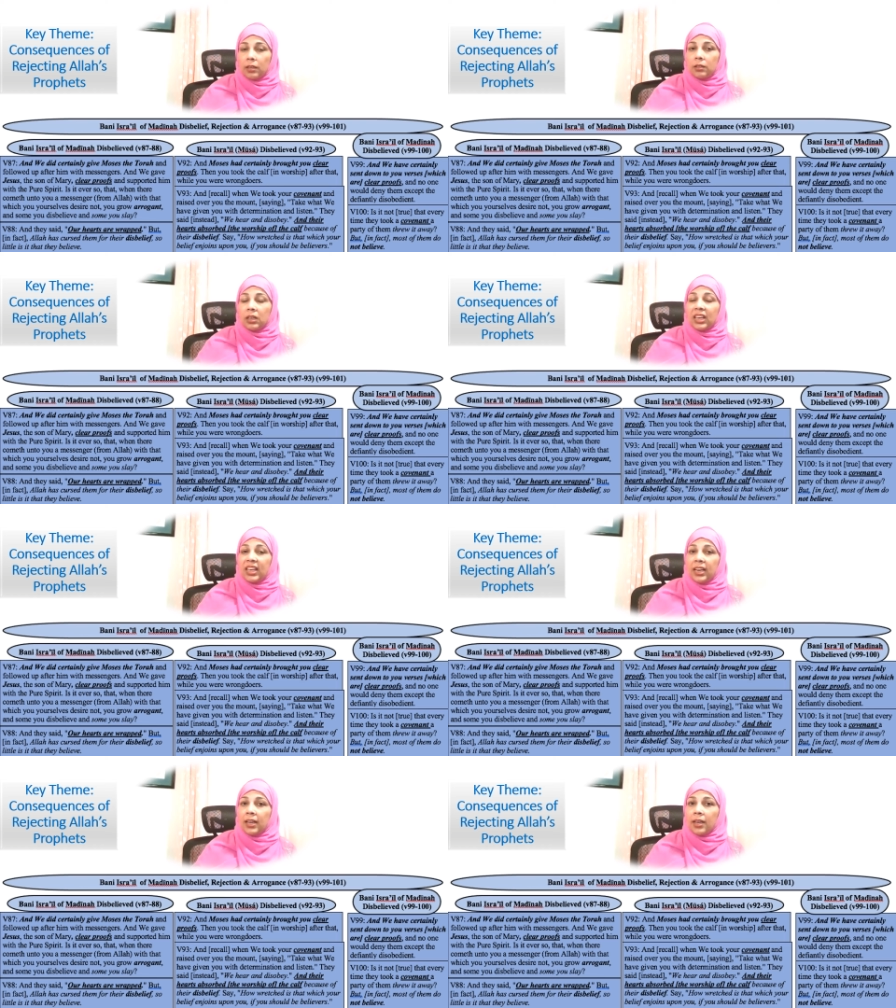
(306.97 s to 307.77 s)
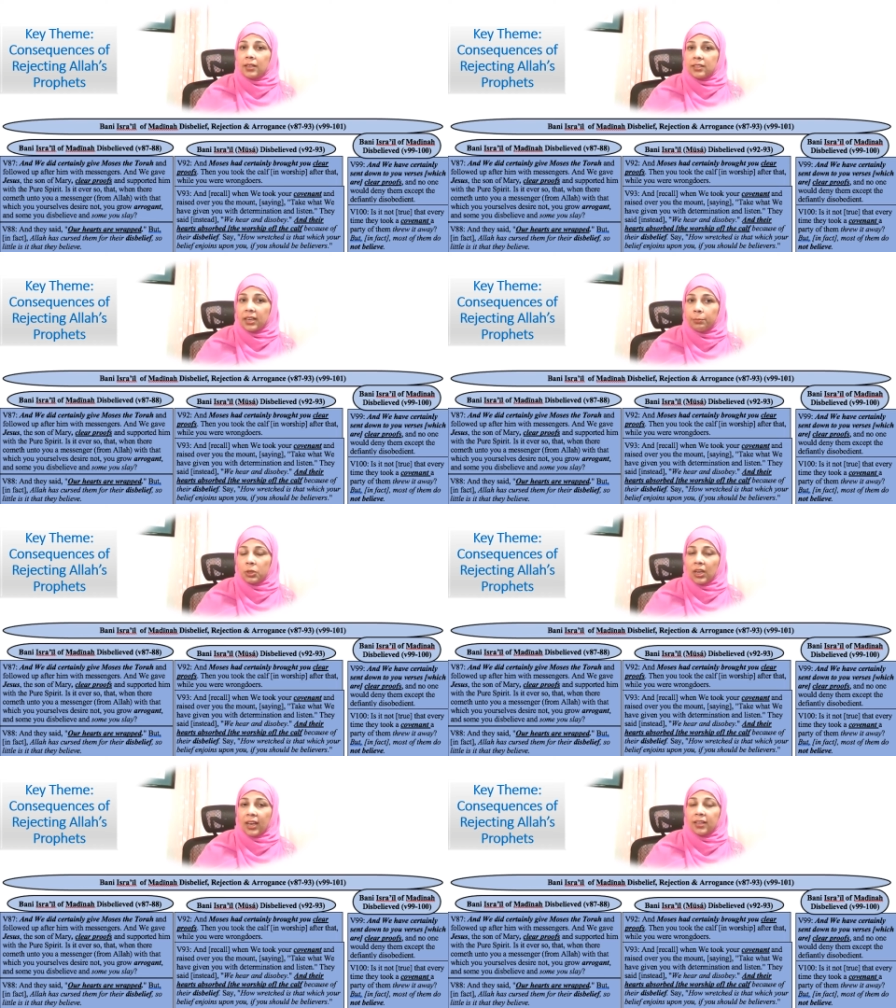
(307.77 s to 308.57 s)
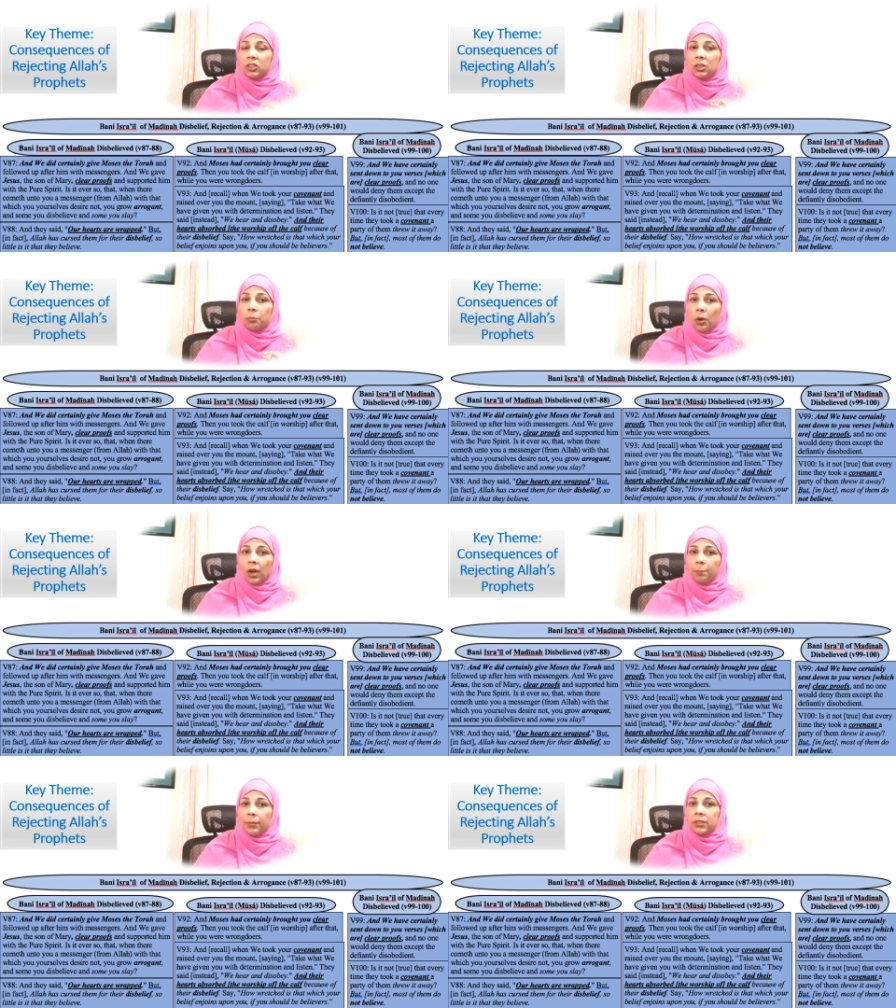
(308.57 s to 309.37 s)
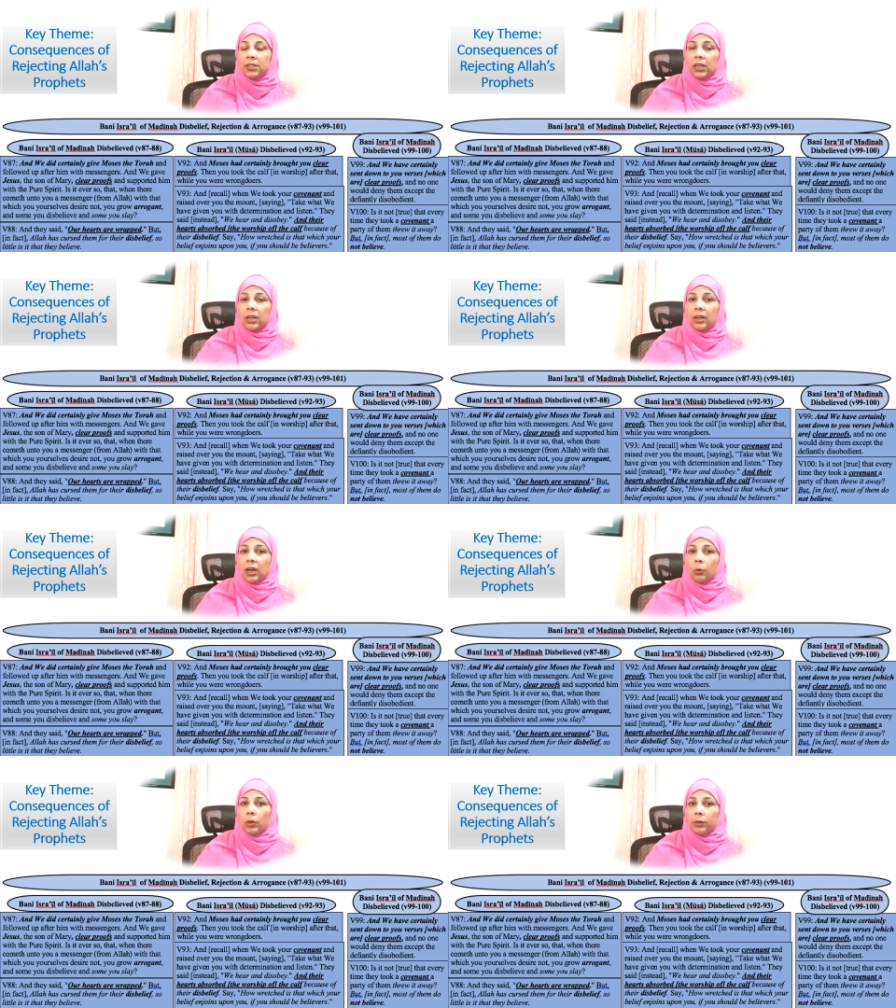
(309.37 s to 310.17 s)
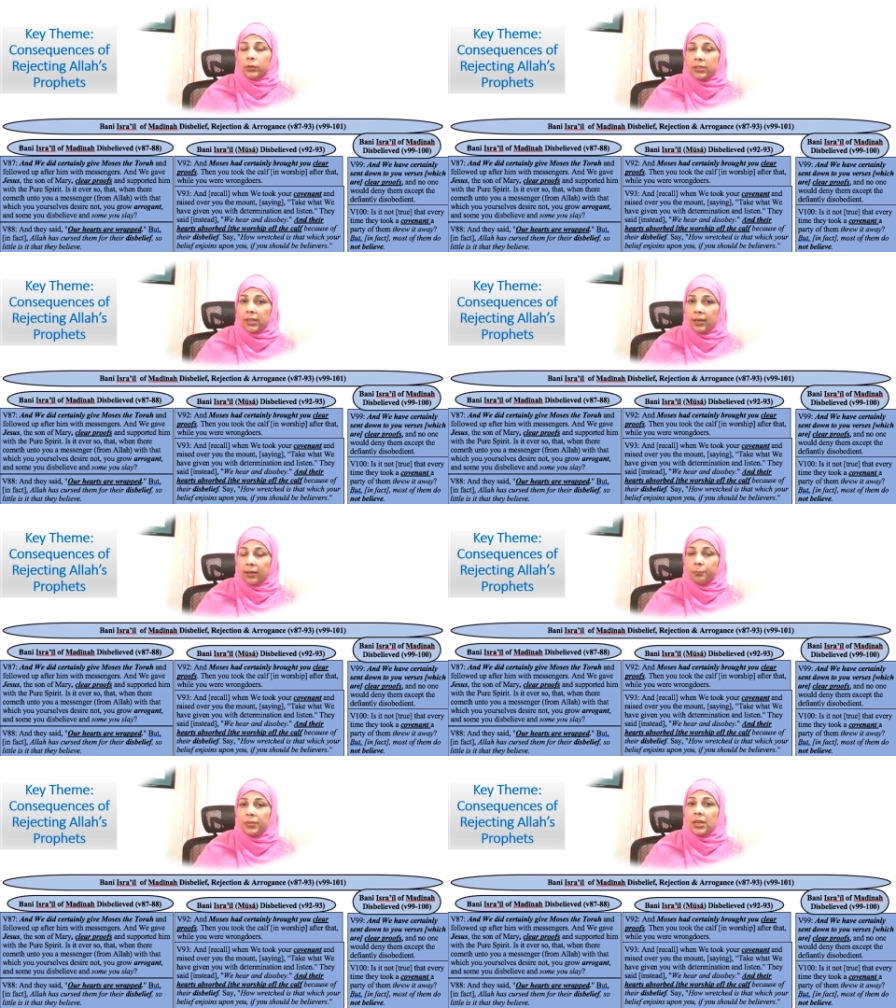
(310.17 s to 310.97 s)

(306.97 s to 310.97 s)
The killing attempt against Muhammad sallallahu alayhi wasallam